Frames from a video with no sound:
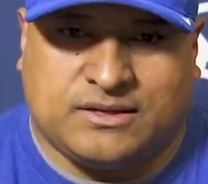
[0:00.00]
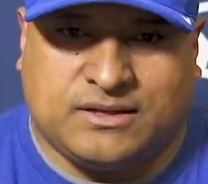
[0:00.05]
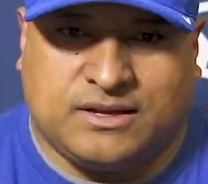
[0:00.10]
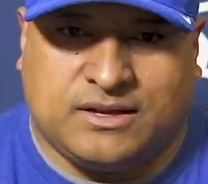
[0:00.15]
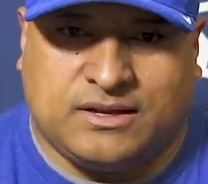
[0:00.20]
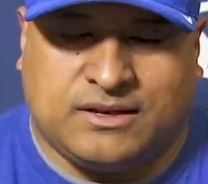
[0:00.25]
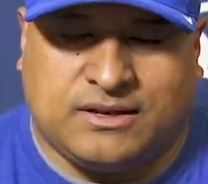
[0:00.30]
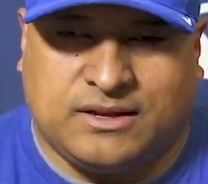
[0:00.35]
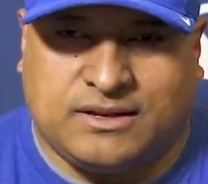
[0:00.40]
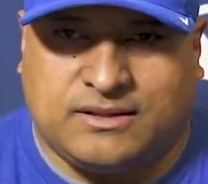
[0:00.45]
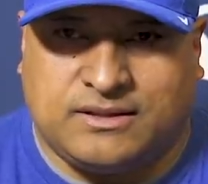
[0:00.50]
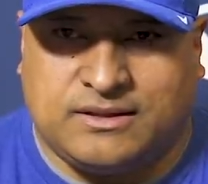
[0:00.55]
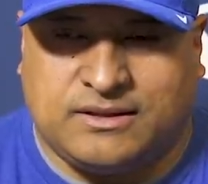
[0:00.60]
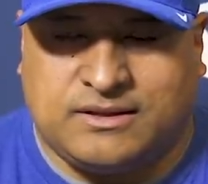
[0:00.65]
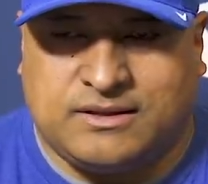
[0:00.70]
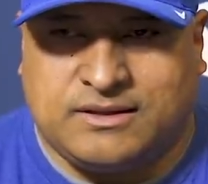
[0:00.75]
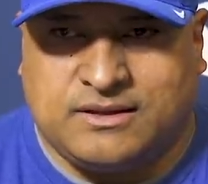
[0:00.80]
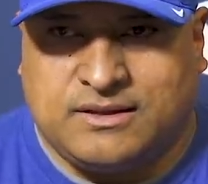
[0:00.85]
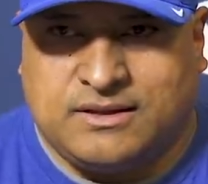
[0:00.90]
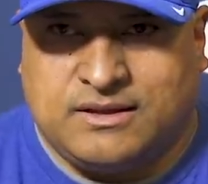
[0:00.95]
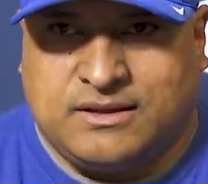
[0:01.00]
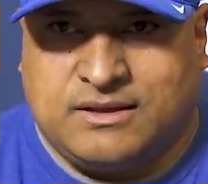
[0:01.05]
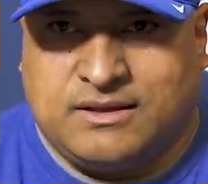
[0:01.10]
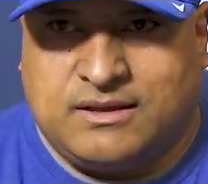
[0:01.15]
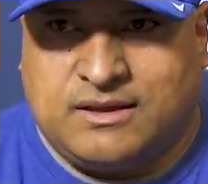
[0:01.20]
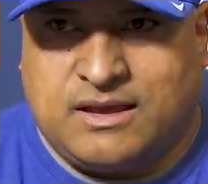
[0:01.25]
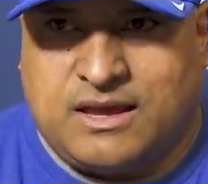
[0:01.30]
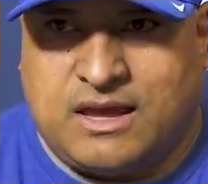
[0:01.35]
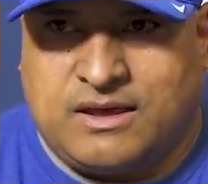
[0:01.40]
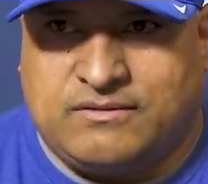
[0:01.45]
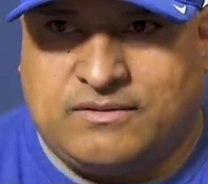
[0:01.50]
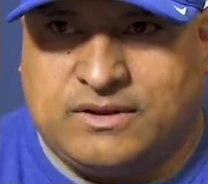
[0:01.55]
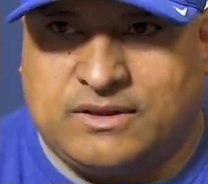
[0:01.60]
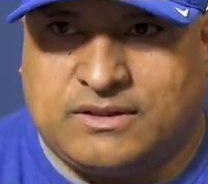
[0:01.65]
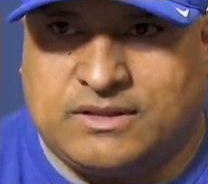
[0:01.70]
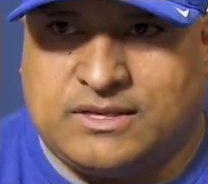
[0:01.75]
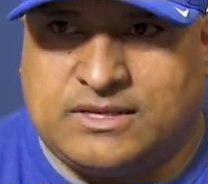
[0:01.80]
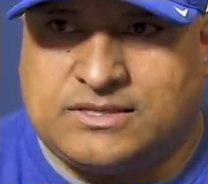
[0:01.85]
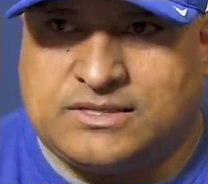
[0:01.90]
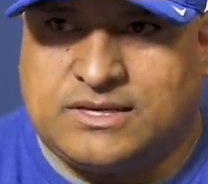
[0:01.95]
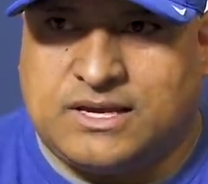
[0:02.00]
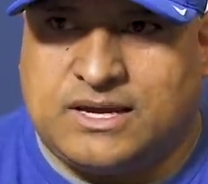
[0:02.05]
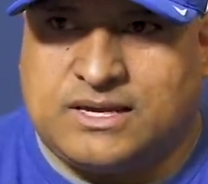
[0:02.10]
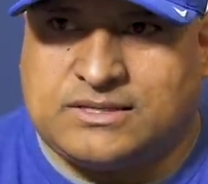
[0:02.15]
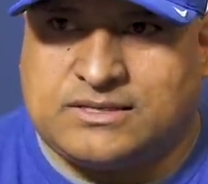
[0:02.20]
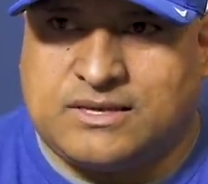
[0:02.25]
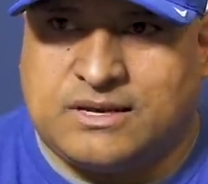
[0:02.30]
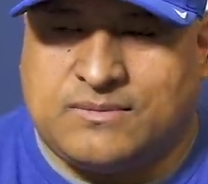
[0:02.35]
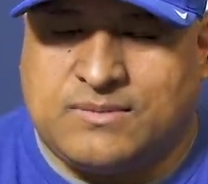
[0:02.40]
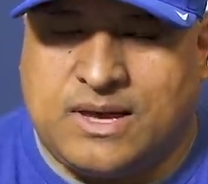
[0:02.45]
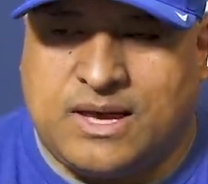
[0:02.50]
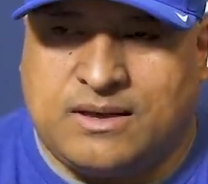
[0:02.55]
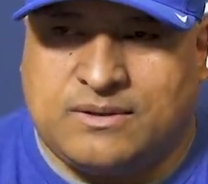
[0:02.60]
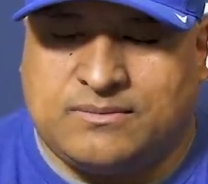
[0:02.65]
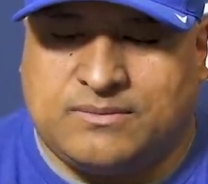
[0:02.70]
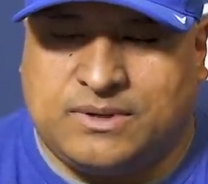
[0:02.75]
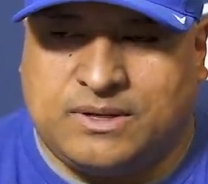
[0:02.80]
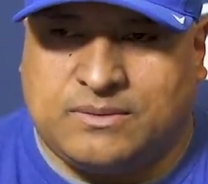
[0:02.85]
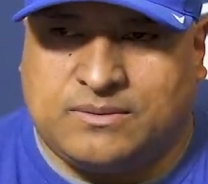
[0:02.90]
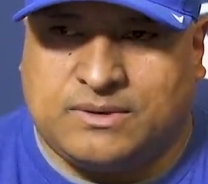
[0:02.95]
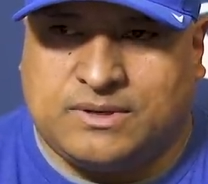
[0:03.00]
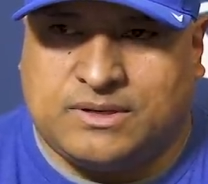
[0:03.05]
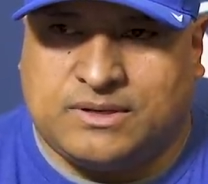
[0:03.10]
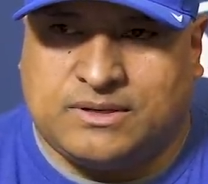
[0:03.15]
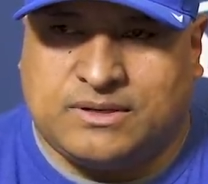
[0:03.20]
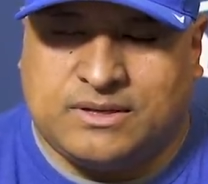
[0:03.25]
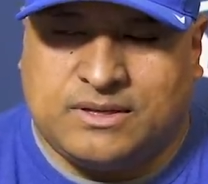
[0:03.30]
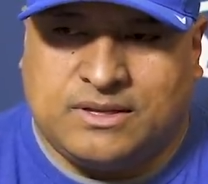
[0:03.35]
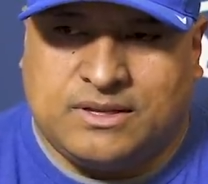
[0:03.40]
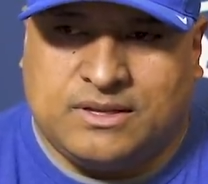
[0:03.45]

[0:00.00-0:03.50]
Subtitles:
And I think having these guys come out and be able to